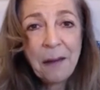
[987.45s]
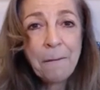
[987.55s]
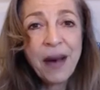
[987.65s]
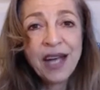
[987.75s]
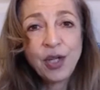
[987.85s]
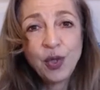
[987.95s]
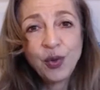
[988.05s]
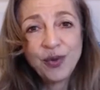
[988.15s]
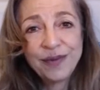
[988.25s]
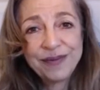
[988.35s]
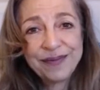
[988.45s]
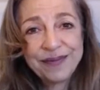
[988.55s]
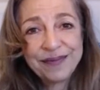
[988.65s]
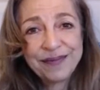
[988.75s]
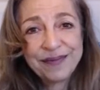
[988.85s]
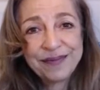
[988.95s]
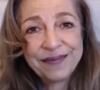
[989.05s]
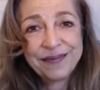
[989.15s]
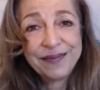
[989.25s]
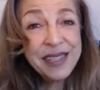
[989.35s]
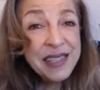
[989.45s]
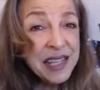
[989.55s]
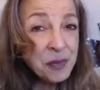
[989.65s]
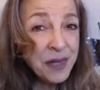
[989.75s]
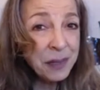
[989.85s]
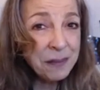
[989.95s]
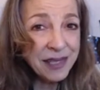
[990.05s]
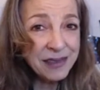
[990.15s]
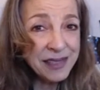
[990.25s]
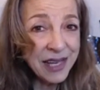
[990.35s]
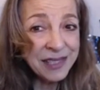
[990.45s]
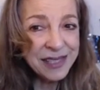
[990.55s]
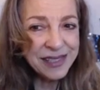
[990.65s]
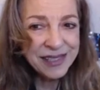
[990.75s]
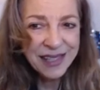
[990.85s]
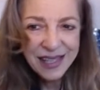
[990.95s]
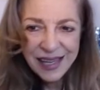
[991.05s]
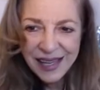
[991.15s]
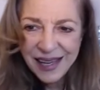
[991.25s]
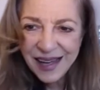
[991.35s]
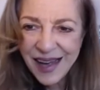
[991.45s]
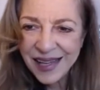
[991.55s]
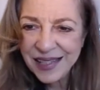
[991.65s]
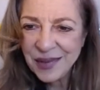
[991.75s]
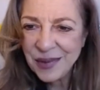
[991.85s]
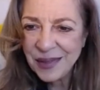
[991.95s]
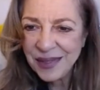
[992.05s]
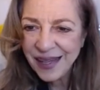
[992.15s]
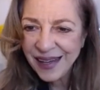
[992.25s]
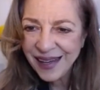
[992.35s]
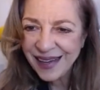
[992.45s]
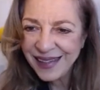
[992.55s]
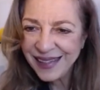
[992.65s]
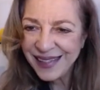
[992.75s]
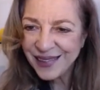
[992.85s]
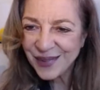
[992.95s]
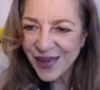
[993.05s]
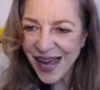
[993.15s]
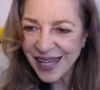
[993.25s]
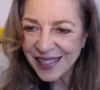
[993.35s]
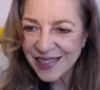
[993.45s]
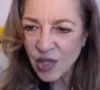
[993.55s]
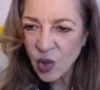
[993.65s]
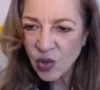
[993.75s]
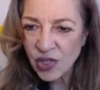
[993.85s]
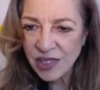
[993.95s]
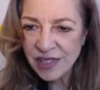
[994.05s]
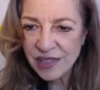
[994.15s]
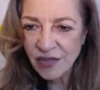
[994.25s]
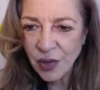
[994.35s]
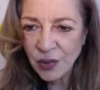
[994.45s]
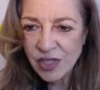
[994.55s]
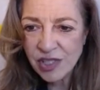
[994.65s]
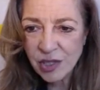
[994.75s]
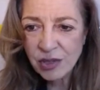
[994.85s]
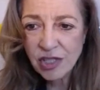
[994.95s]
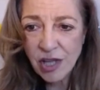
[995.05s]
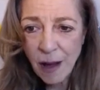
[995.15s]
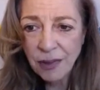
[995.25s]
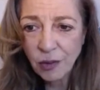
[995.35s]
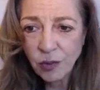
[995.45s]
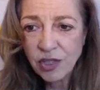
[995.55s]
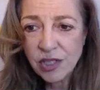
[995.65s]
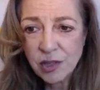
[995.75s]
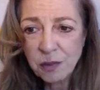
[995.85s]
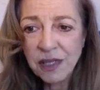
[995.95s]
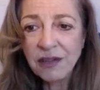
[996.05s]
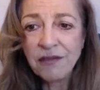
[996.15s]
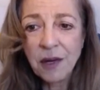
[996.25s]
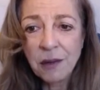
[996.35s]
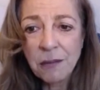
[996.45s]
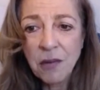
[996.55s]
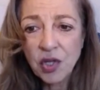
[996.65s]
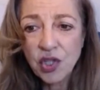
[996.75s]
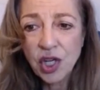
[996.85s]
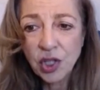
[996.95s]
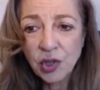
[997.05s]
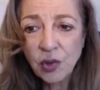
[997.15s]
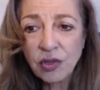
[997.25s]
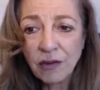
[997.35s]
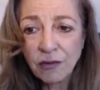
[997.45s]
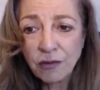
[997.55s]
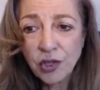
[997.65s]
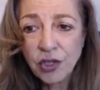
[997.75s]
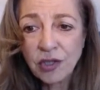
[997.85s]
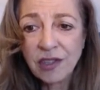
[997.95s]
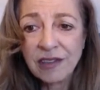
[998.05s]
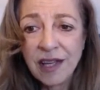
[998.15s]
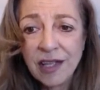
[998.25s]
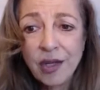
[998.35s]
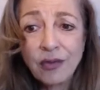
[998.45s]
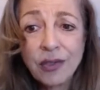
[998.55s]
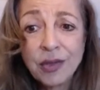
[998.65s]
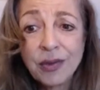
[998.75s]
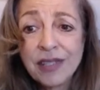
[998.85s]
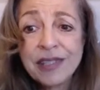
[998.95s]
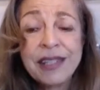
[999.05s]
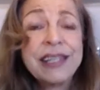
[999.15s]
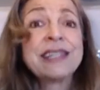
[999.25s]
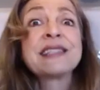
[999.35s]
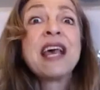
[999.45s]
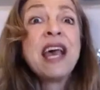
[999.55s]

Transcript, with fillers: by you. Does this make sense? Ani, Ani writes, OCD is a very serious topic, which is being very much ignored, unfortunately. Thank you for addressing this.